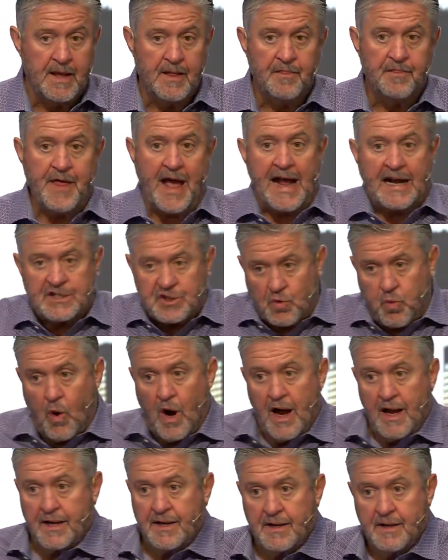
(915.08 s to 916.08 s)
That's
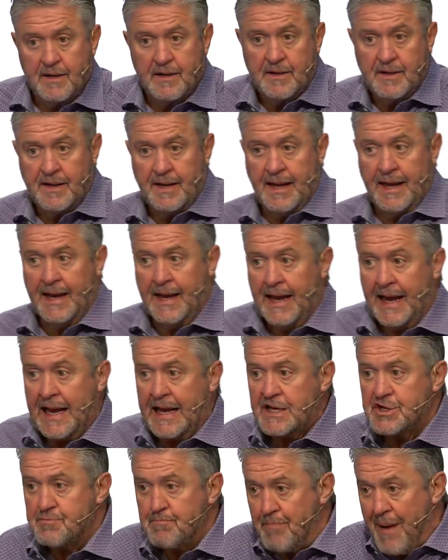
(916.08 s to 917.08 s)
what
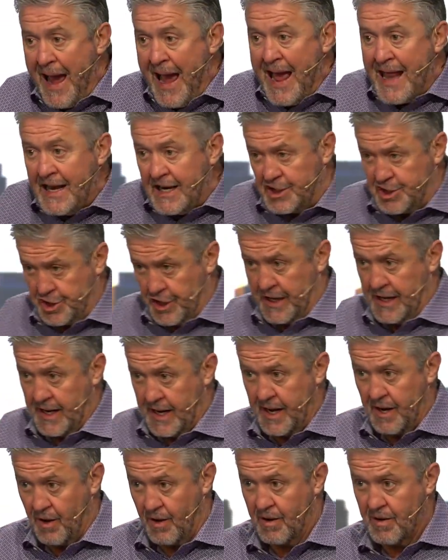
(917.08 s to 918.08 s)
he's banishing
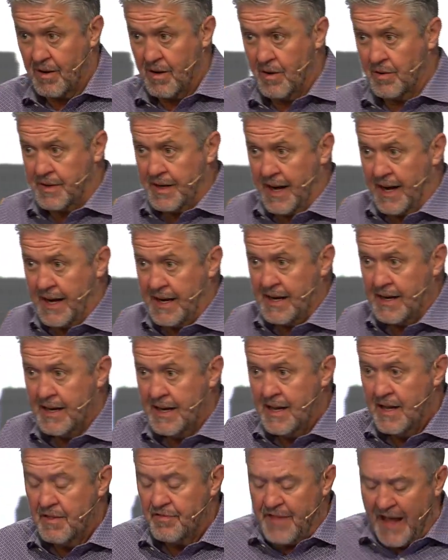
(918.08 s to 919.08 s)
here, okay?
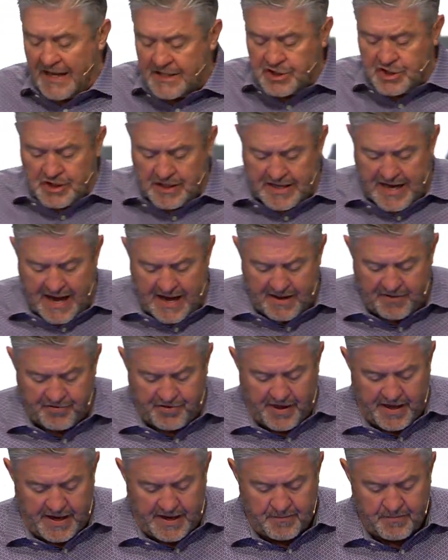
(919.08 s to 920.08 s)
That's the kind of
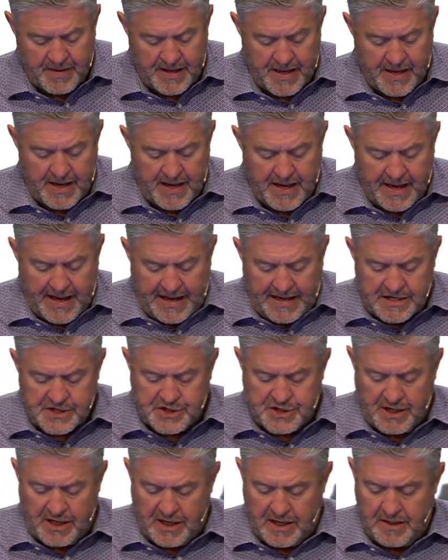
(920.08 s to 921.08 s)
thing
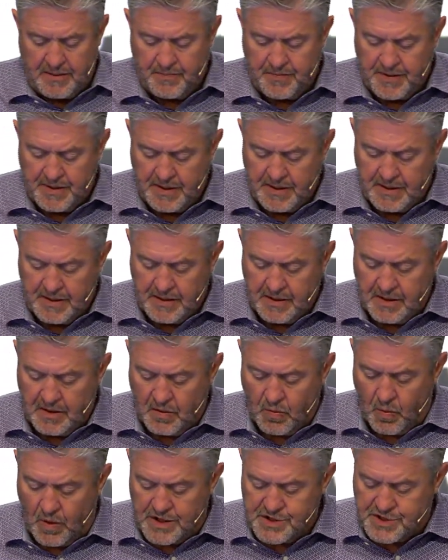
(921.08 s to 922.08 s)
Asa
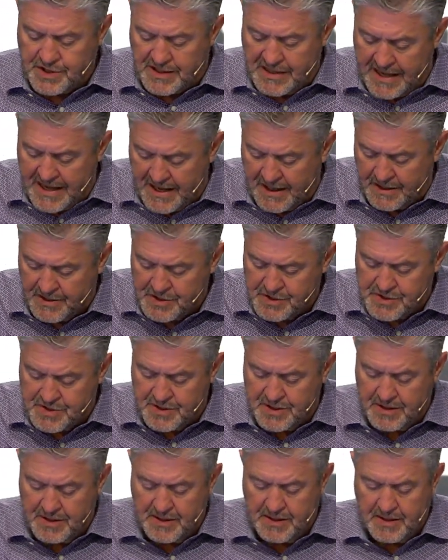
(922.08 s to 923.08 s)
was against.
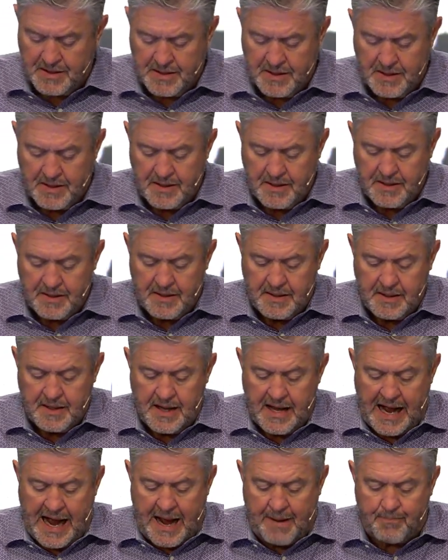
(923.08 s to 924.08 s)

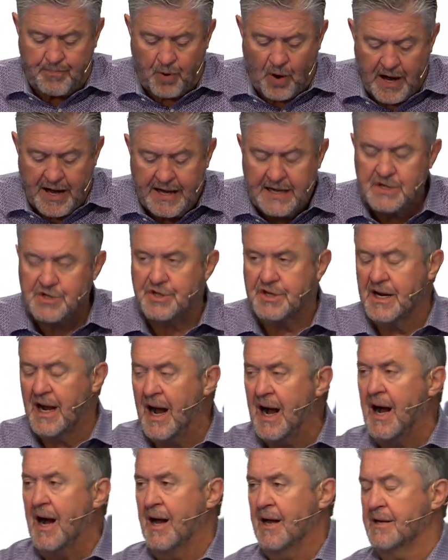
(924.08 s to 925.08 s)
I praise
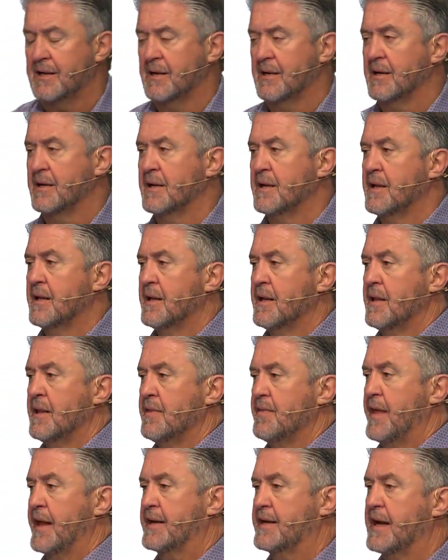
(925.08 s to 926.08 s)
God
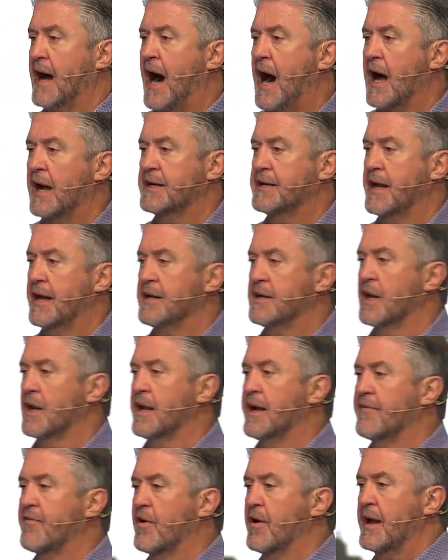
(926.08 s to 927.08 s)
that God can
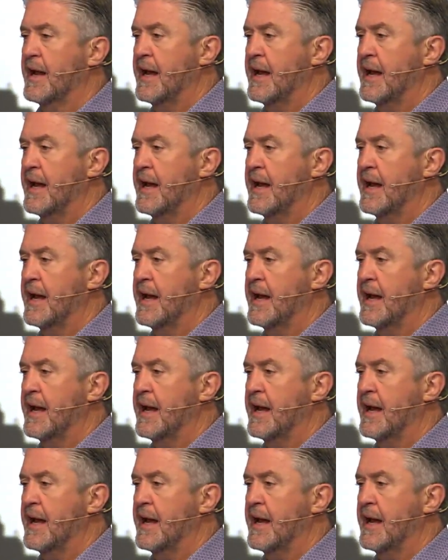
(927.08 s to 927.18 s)
deliver